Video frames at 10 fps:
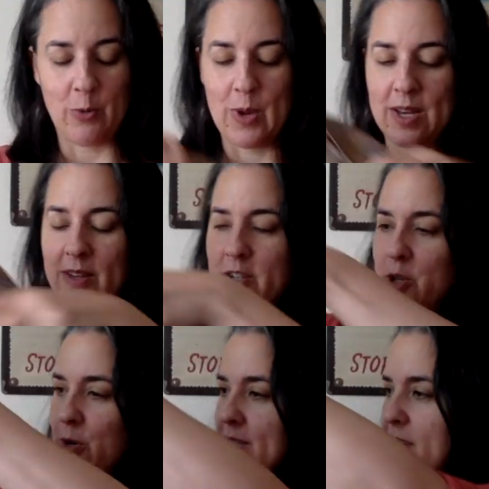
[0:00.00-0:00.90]
When the
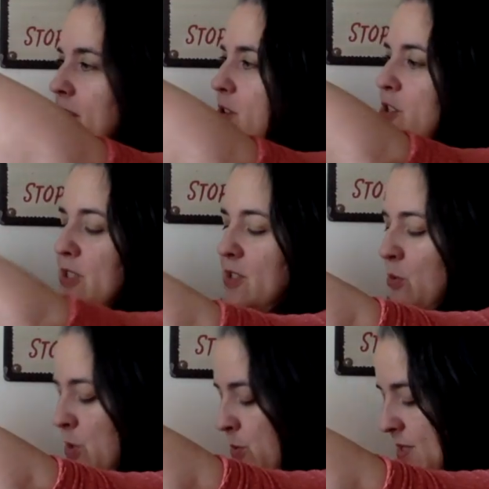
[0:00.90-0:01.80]
shirt is on, you just
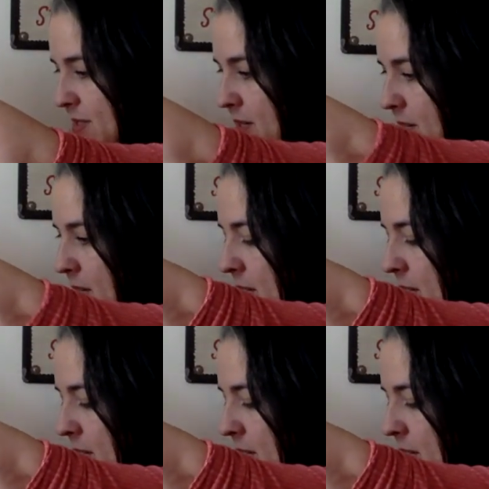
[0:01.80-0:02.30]
don't notice it.